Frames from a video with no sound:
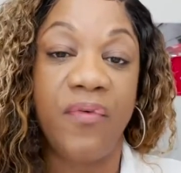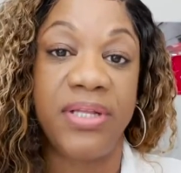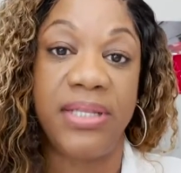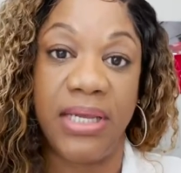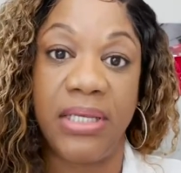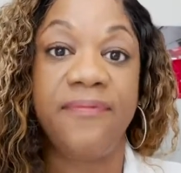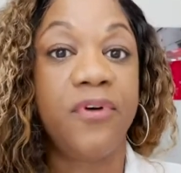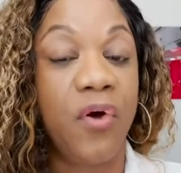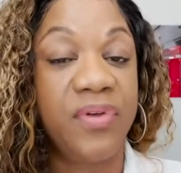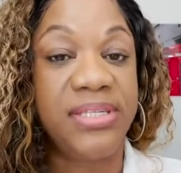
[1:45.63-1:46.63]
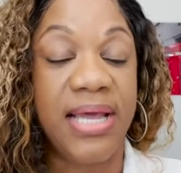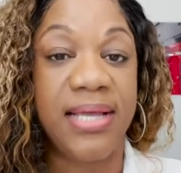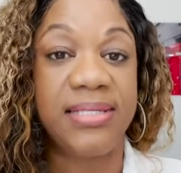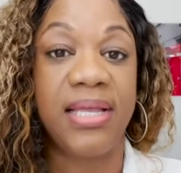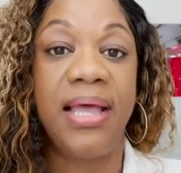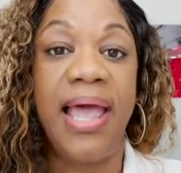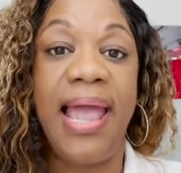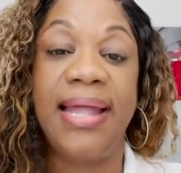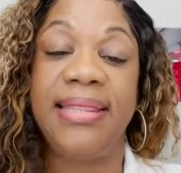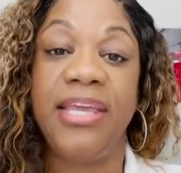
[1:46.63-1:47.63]
negative COVID test
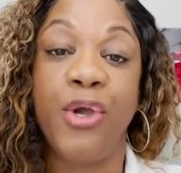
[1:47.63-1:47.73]
at the